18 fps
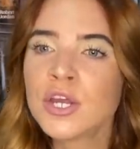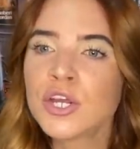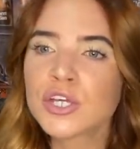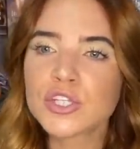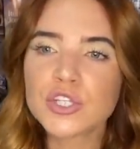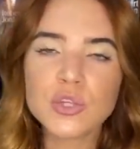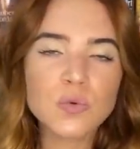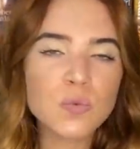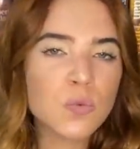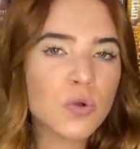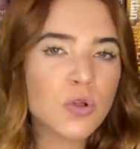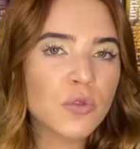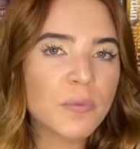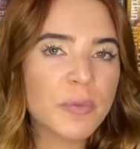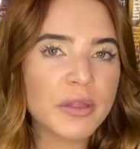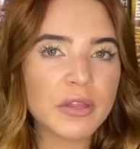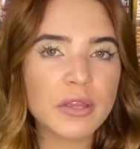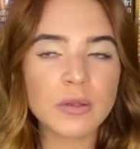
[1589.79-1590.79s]
So the world
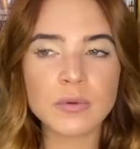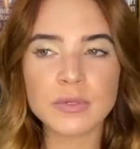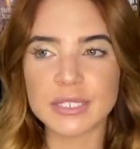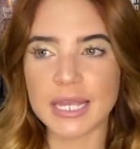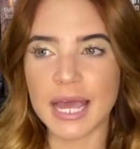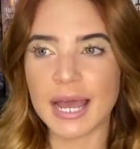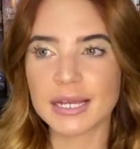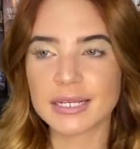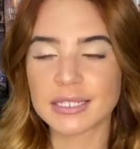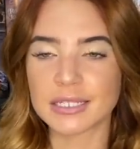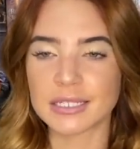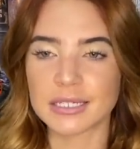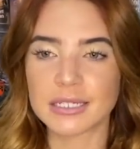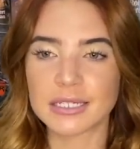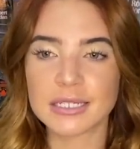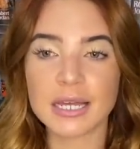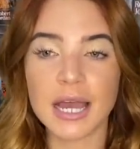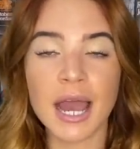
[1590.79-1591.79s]
building was
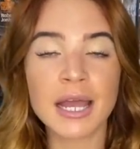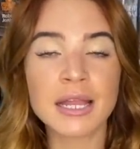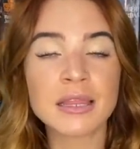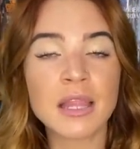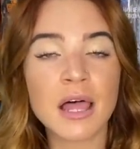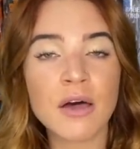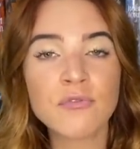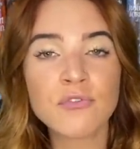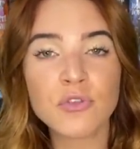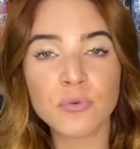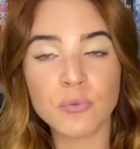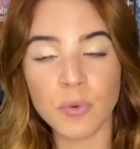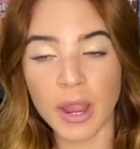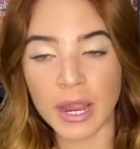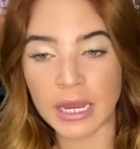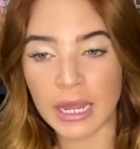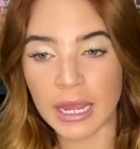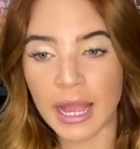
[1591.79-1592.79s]
excellent. I loved the
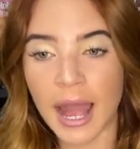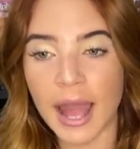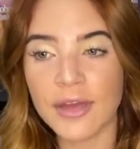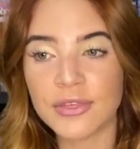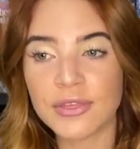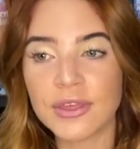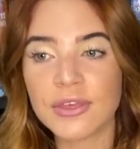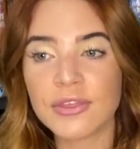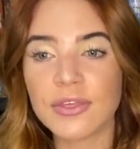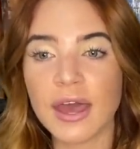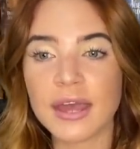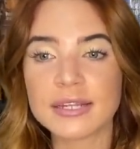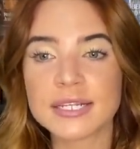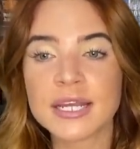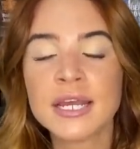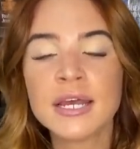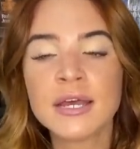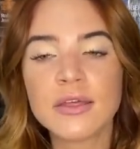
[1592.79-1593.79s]
writing. I think
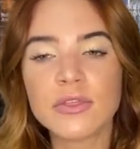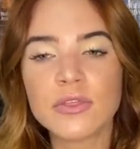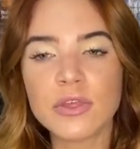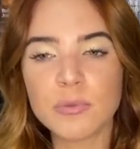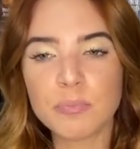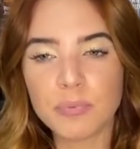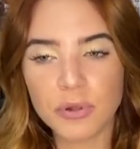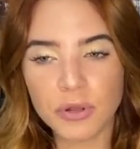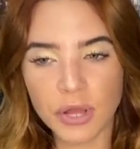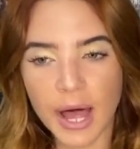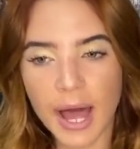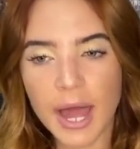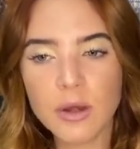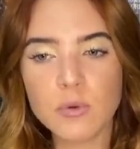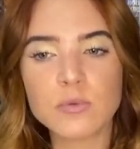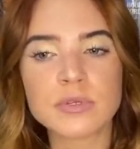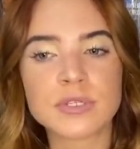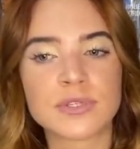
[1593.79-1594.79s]
that the
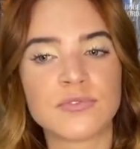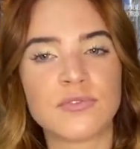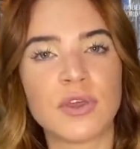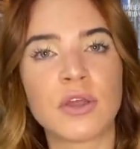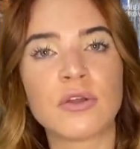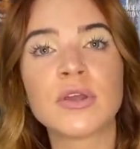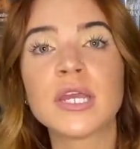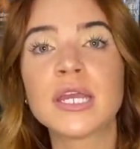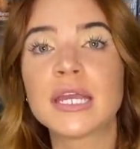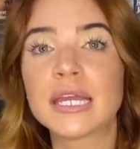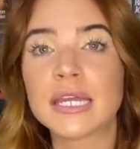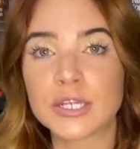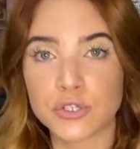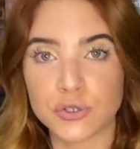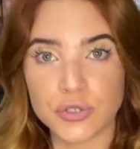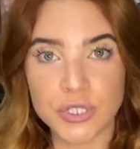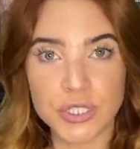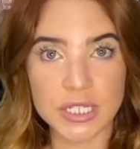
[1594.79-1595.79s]
plot was very
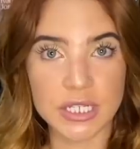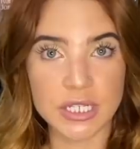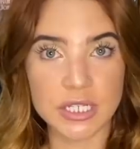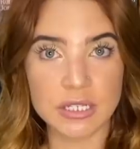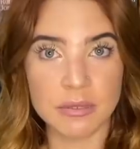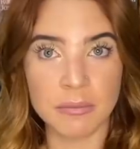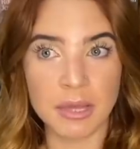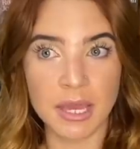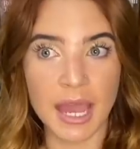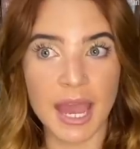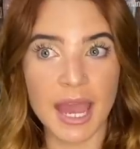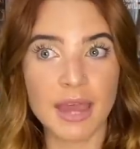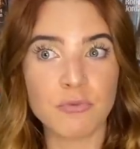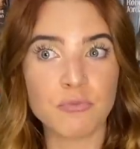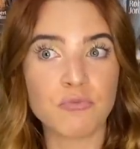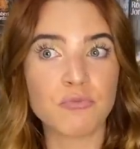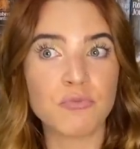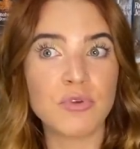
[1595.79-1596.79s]
interesting to me. I
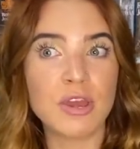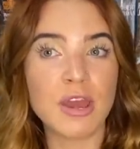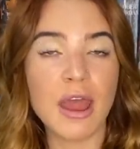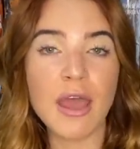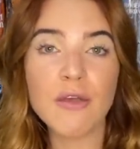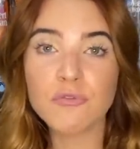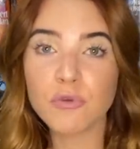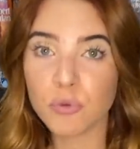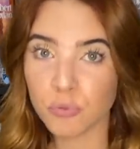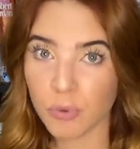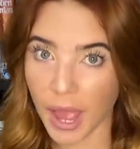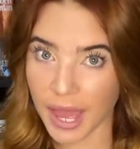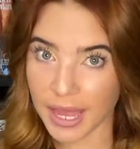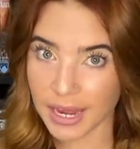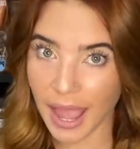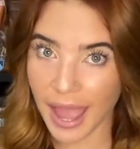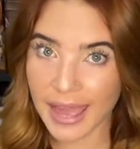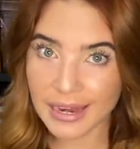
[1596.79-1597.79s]
had never
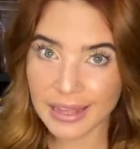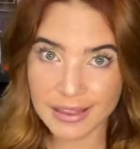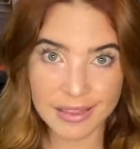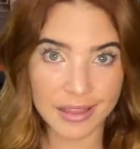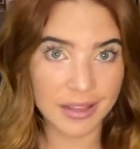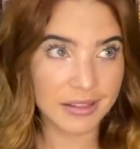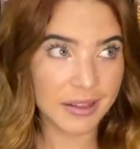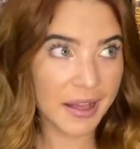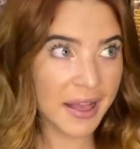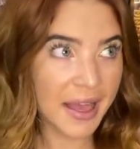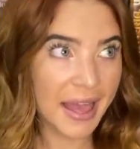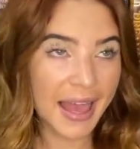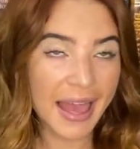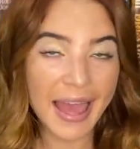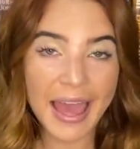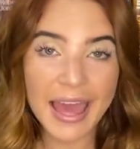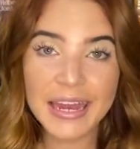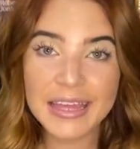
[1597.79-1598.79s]
read anything
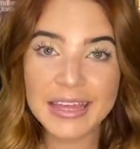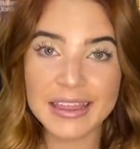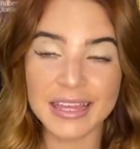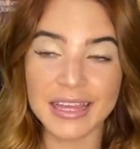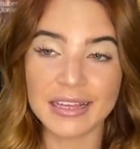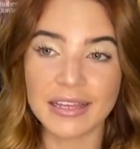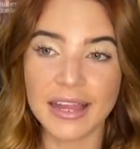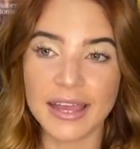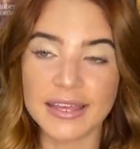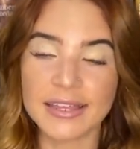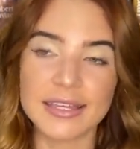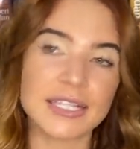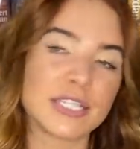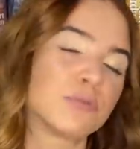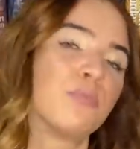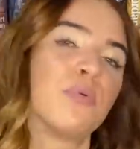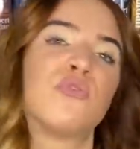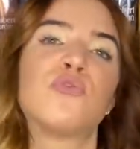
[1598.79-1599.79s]
anything like
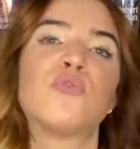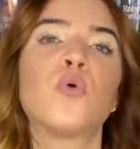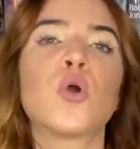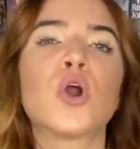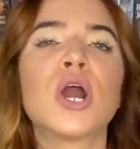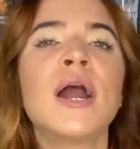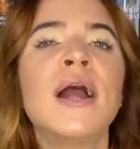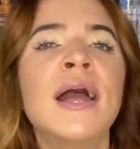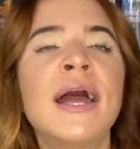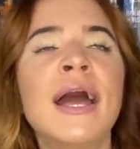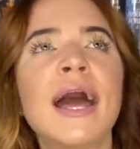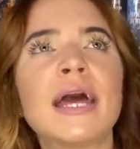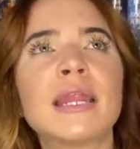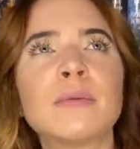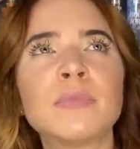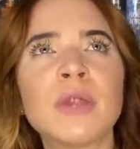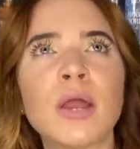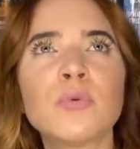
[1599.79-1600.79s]
this before,
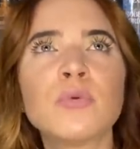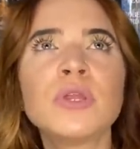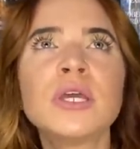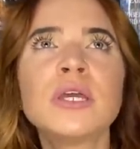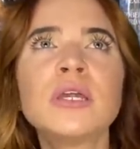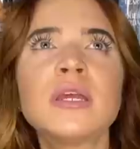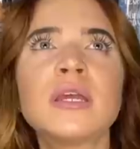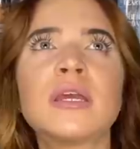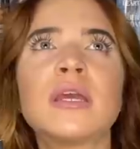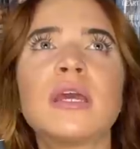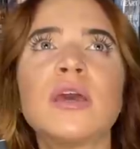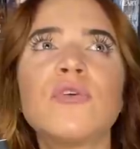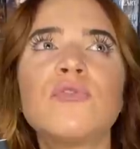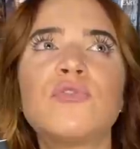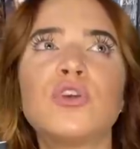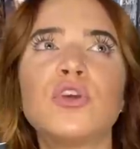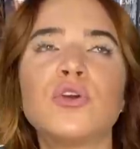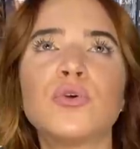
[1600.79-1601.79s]
and I'm not really going to
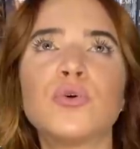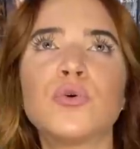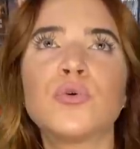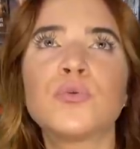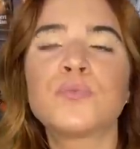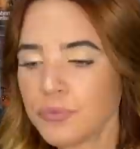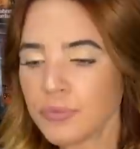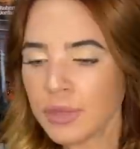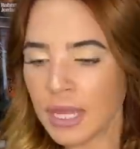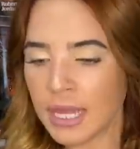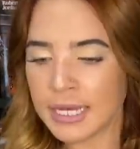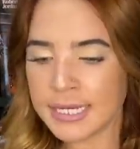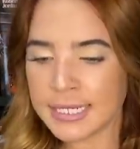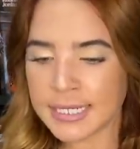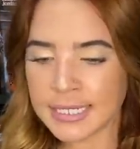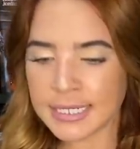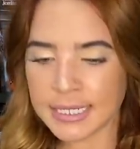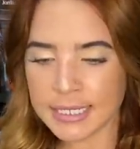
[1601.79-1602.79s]
give you any
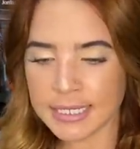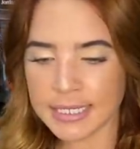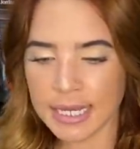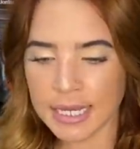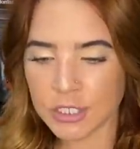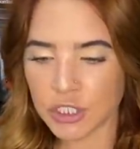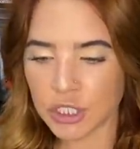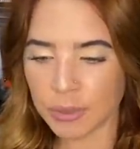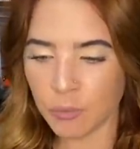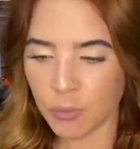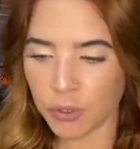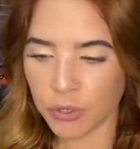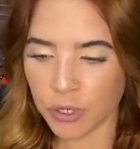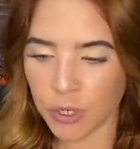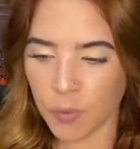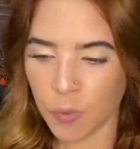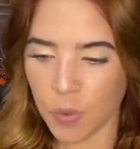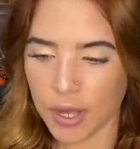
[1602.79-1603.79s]
details. Actually, I'm
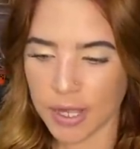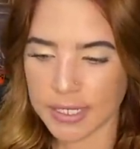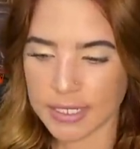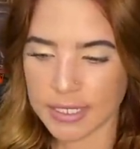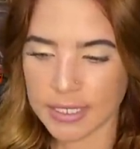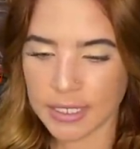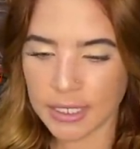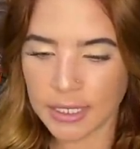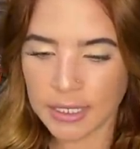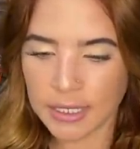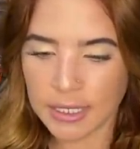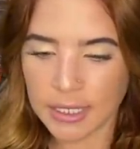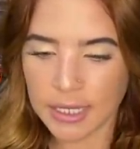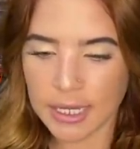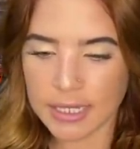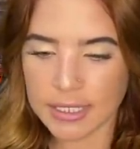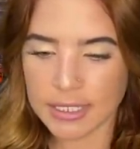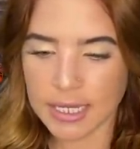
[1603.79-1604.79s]
wondering what
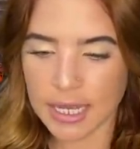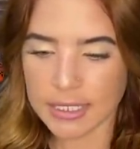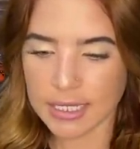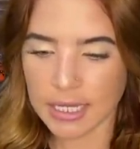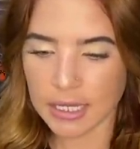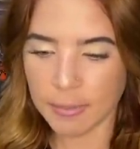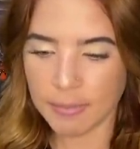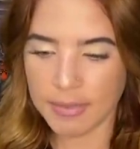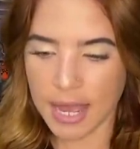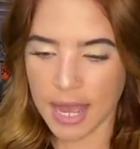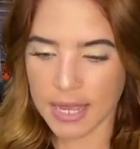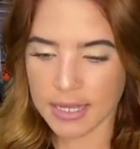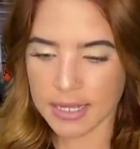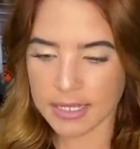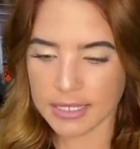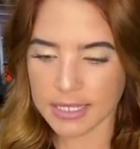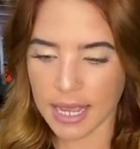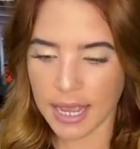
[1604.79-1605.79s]
it says on the back
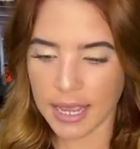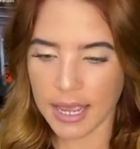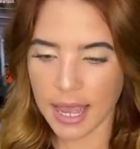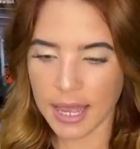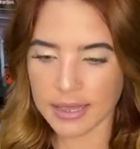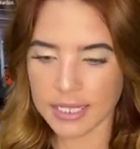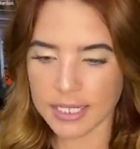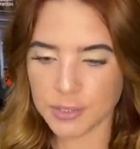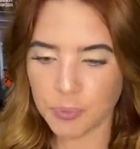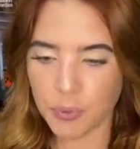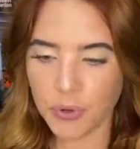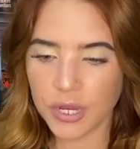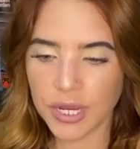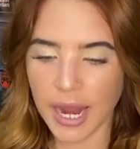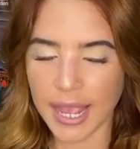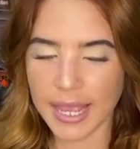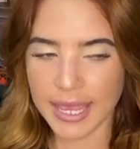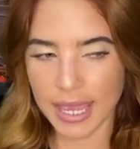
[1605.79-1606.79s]
because I, at this
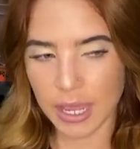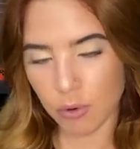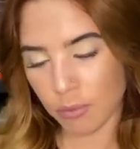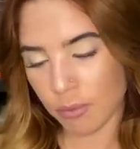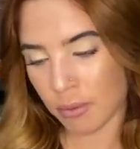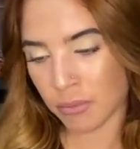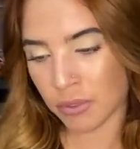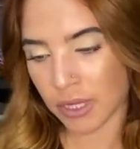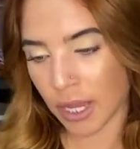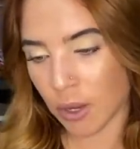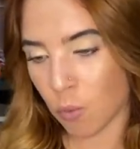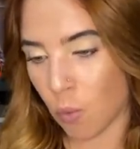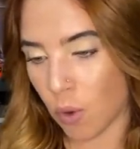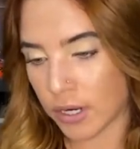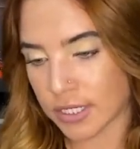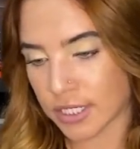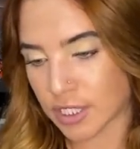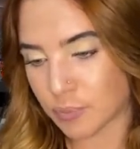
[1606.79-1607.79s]
point, I can't remember like
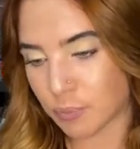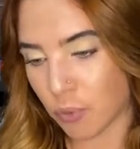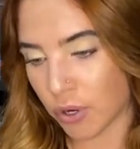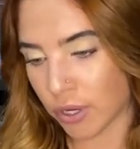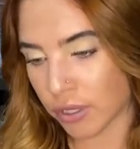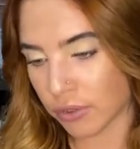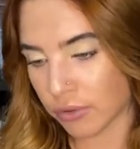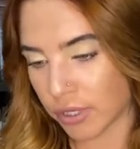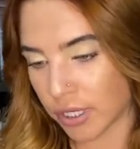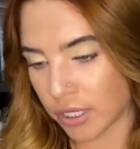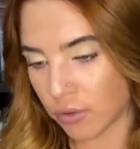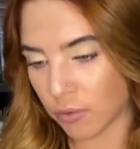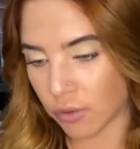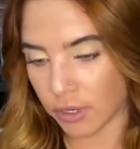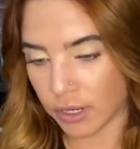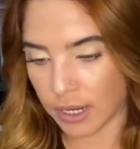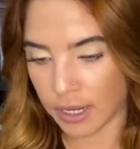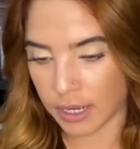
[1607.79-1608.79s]
what is spoilery
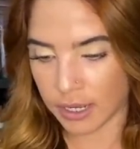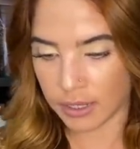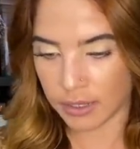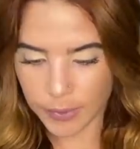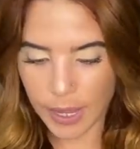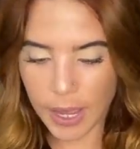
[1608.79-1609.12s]
or not.